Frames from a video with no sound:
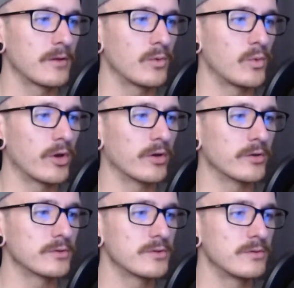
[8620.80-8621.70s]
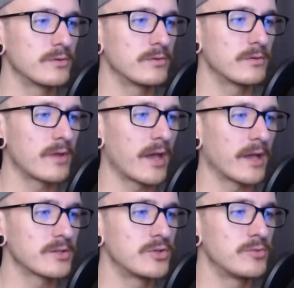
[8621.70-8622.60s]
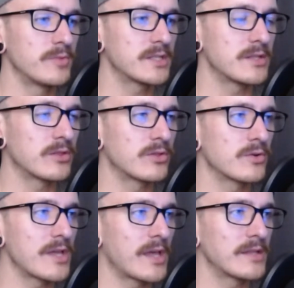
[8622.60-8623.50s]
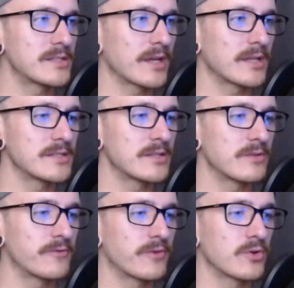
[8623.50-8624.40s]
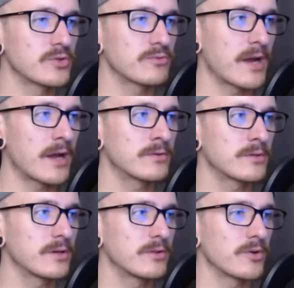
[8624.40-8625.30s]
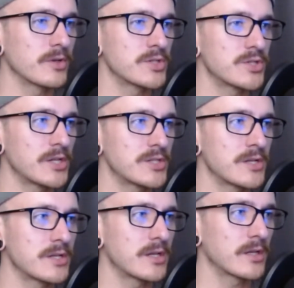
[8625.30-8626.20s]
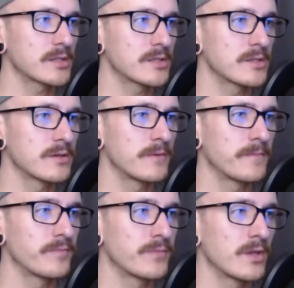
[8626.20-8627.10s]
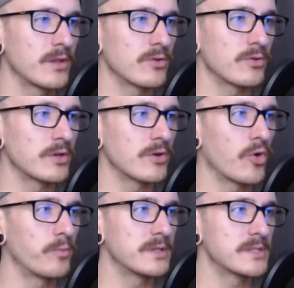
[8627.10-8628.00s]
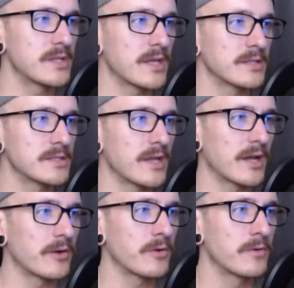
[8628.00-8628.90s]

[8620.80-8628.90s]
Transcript: We are at 2 minutes and 38 seconds in the first round. They're exchanging kicks. They're in an open stance now.